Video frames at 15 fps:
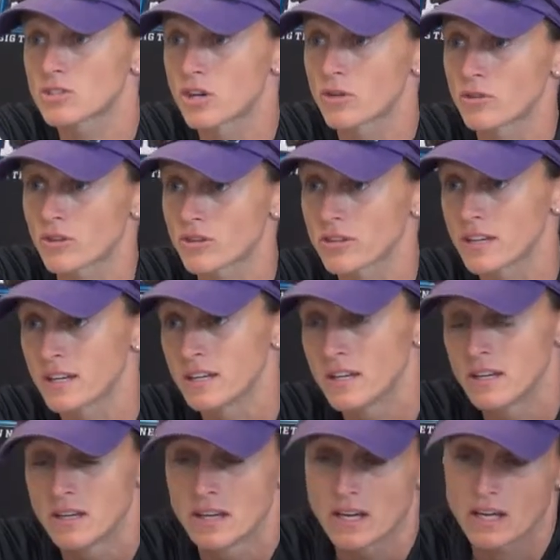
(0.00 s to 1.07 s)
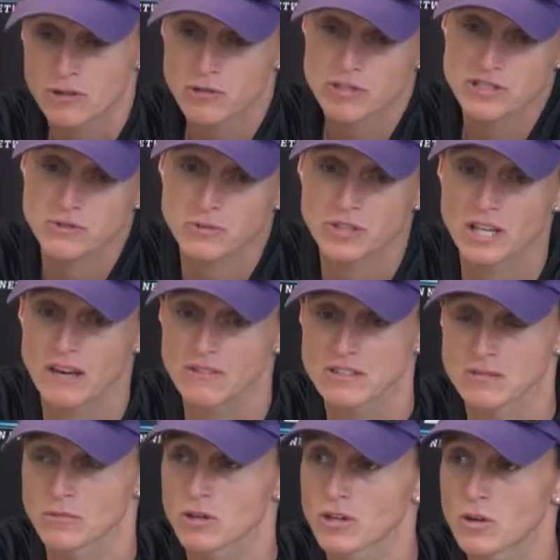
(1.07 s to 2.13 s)
the tone early. And Kristen Wood gave us
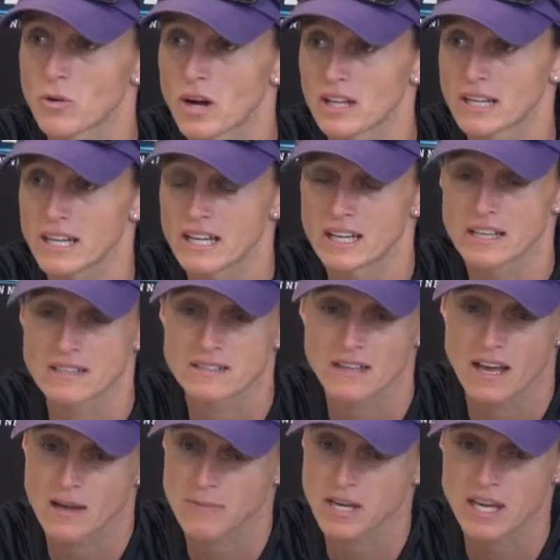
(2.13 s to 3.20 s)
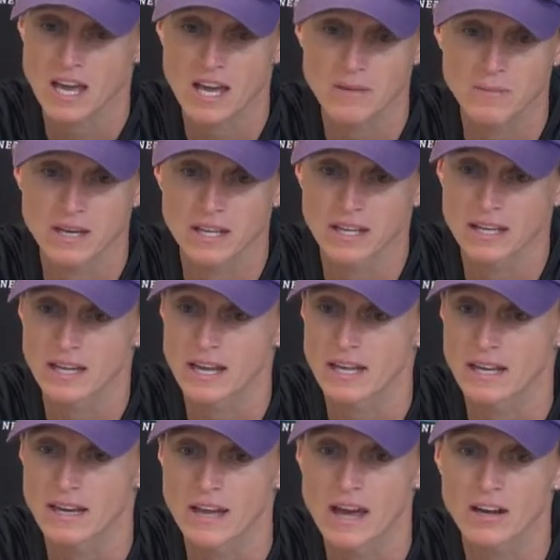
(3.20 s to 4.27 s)
some good quality innings. Amy came in and,
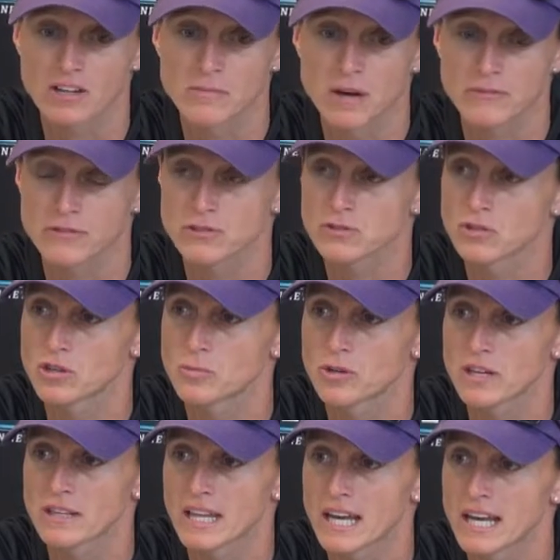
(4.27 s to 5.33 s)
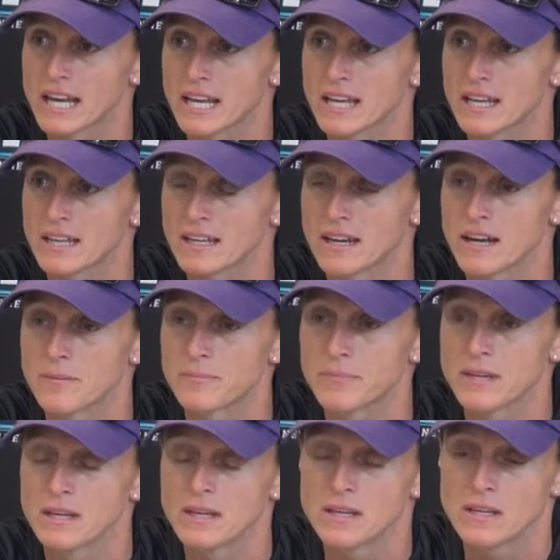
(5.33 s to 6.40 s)
and held him off the scoreboard in that inning, and um,
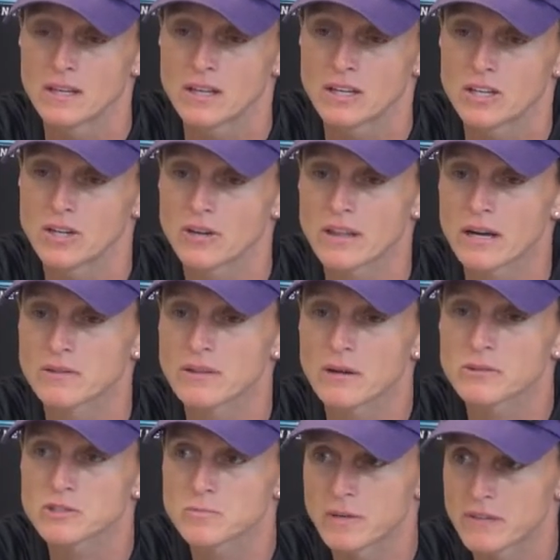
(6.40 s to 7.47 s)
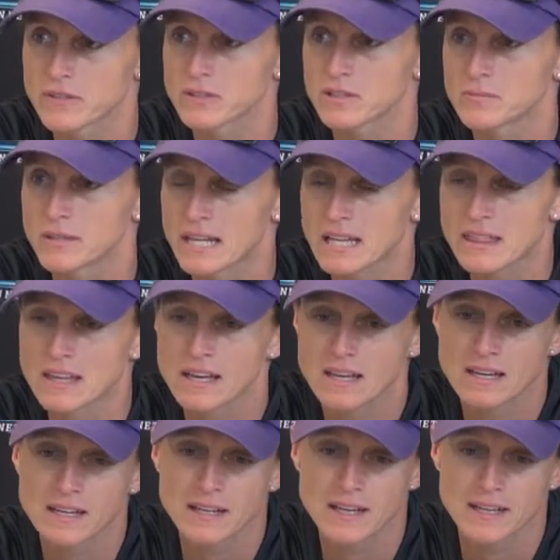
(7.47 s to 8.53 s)
you know that that was pivotal. But I think
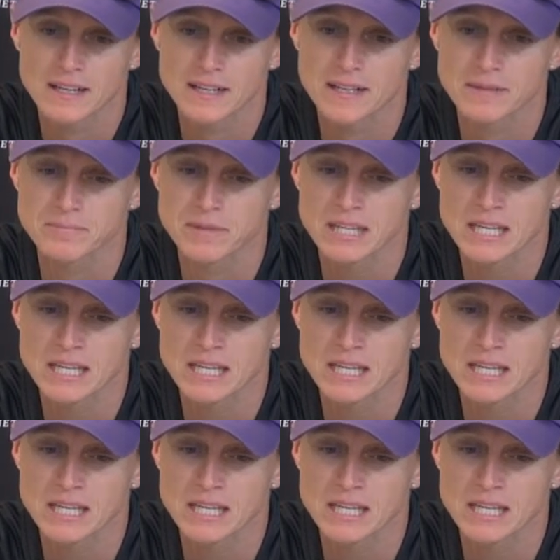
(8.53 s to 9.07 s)
um, the